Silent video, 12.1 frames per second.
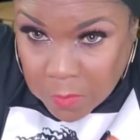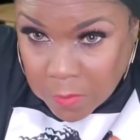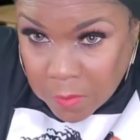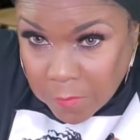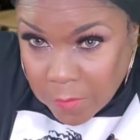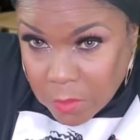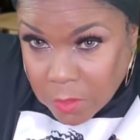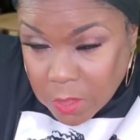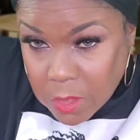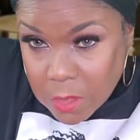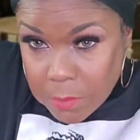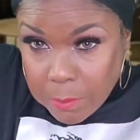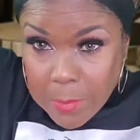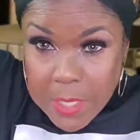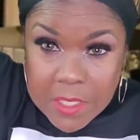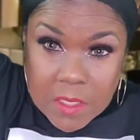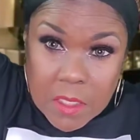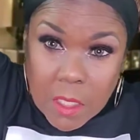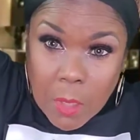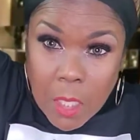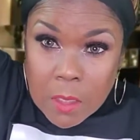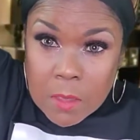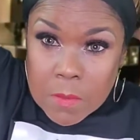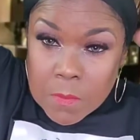Of course, it's messy. I'm
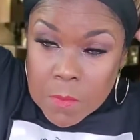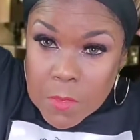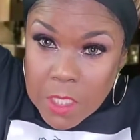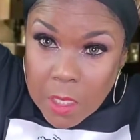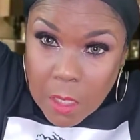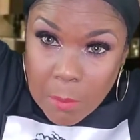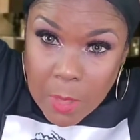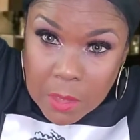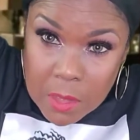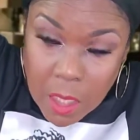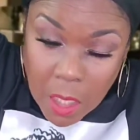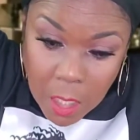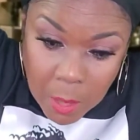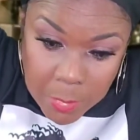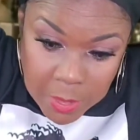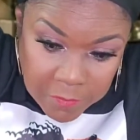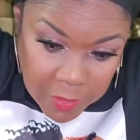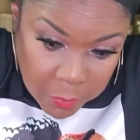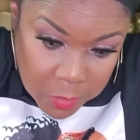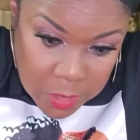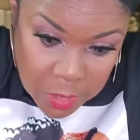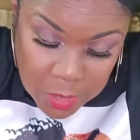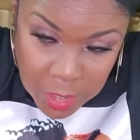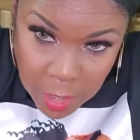not taking my time, but if I was
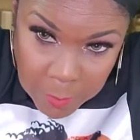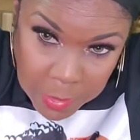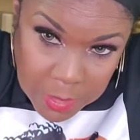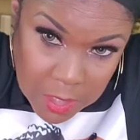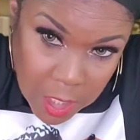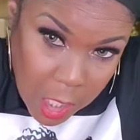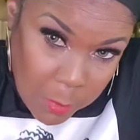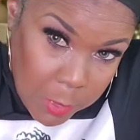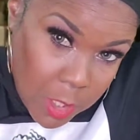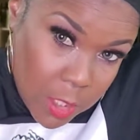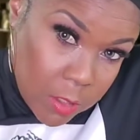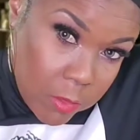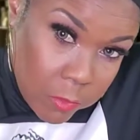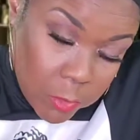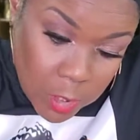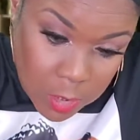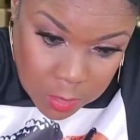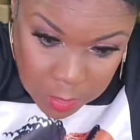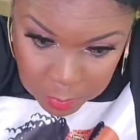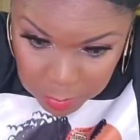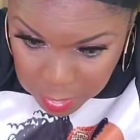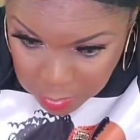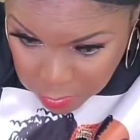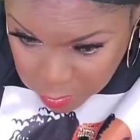to take my time and get it really
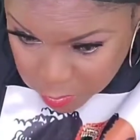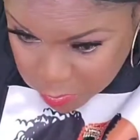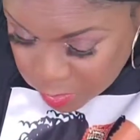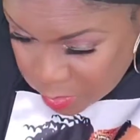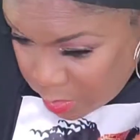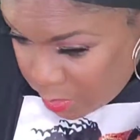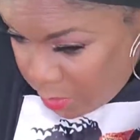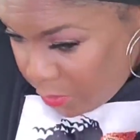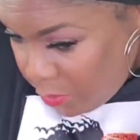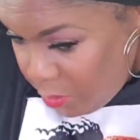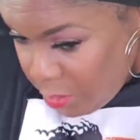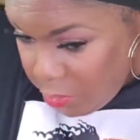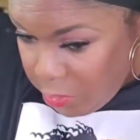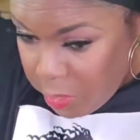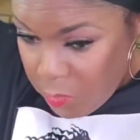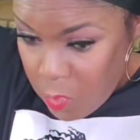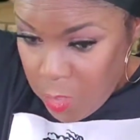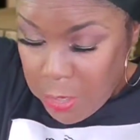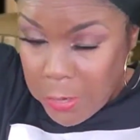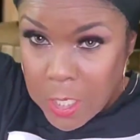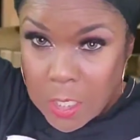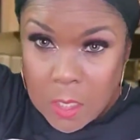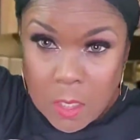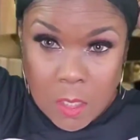smooth, you could wear
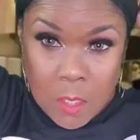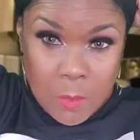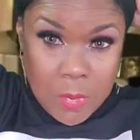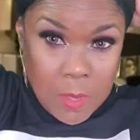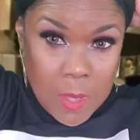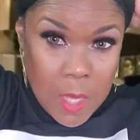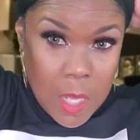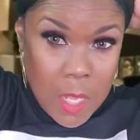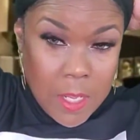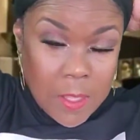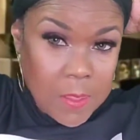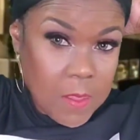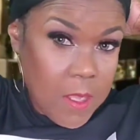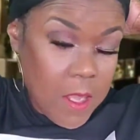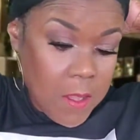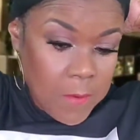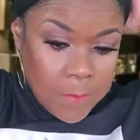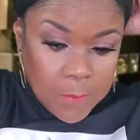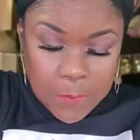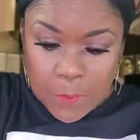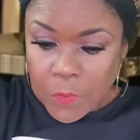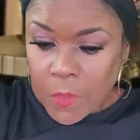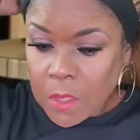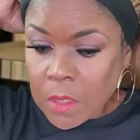it up like that.
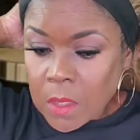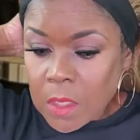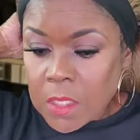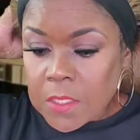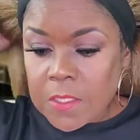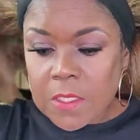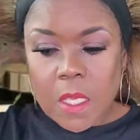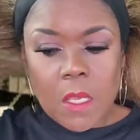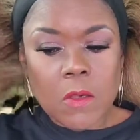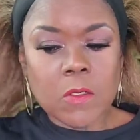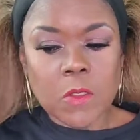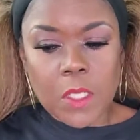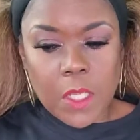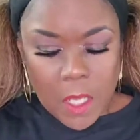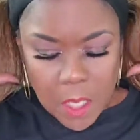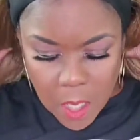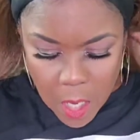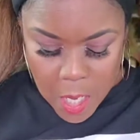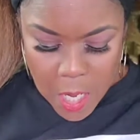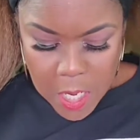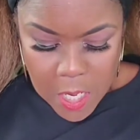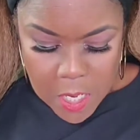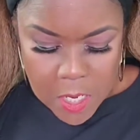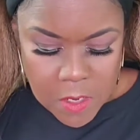So,
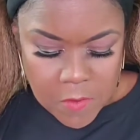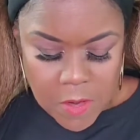and